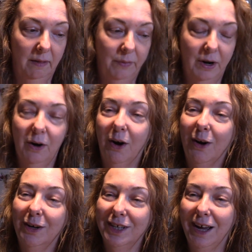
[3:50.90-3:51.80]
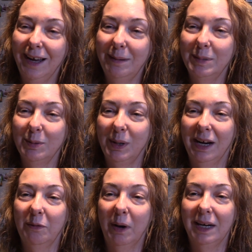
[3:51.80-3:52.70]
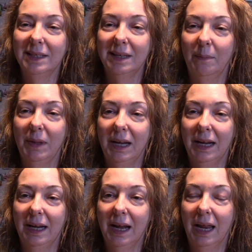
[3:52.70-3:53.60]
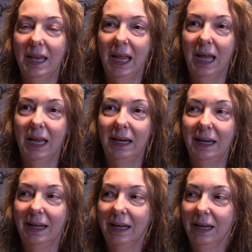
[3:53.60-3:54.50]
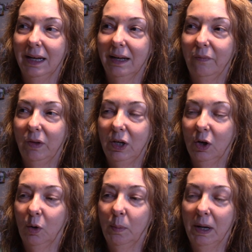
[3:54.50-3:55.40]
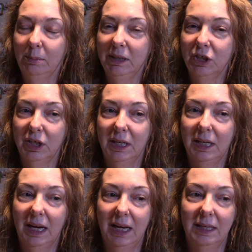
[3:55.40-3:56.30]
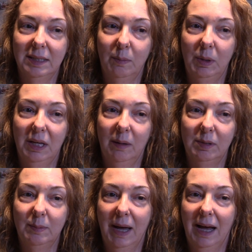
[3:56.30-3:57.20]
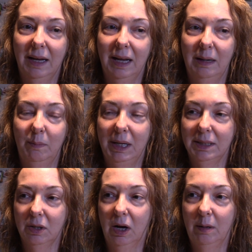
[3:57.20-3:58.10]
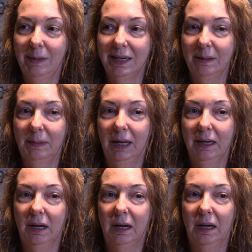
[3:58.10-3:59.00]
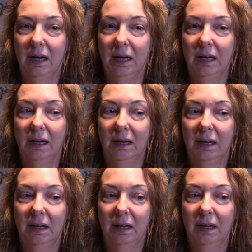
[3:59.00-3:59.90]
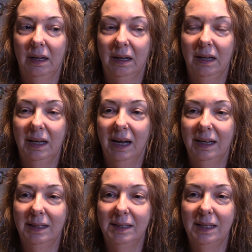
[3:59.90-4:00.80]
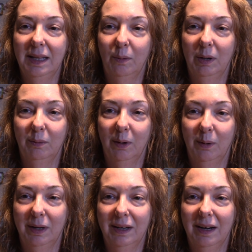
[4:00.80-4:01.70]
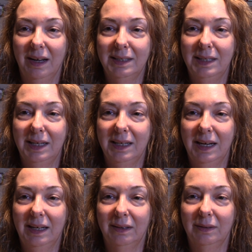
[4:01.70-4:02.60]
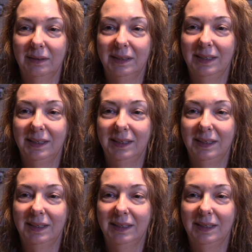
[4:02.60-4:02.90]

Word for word: there are times when I write something and then, you know, publish it and somebody comes back and makes a comment. I'm like, huh, yeah, I didn't see that when I wrote it. I see it now.